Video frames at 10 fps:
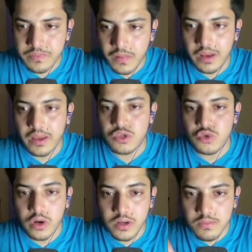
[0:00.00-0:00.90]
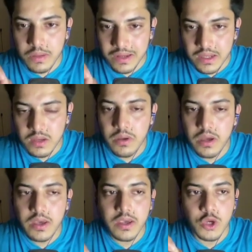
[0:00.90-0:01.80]
and I strongly believe
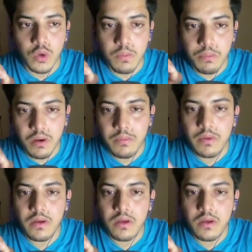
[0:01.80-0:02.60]
it will pump